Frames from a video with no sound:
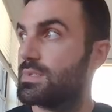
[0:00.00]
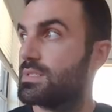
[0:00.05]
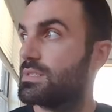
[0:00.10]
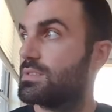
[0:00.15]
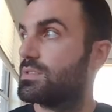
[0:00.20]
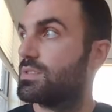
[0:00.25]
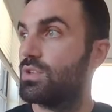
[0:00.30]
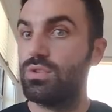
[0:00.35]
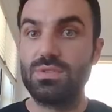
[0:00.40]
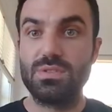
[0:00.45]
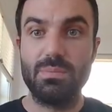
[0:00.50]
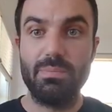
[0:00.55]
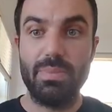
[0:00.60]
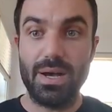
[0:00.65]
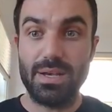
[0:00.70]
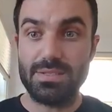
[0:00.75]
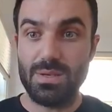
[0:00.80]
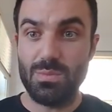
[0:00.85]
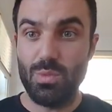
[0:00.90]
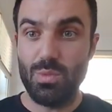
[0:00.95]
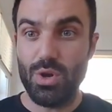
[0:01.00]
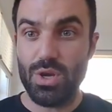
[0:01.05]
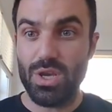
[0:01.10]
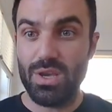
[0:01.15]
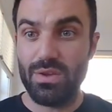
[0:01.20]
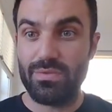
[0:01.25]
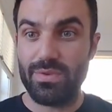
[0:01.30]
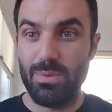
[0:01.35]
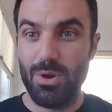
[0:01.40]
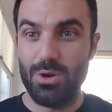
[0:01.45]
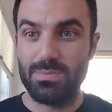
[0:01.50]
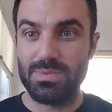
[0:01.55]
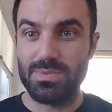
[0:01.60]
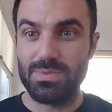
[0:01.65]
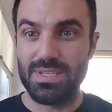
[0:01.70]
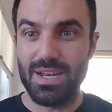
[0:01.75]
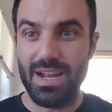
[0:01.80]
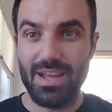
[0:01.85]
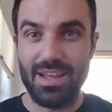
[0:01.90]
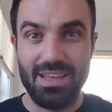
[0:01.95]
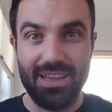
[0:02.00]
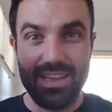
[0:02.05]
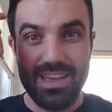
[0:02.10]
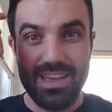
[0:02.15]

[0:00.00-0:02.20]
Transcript: Excuse the bus, I'm working from home today.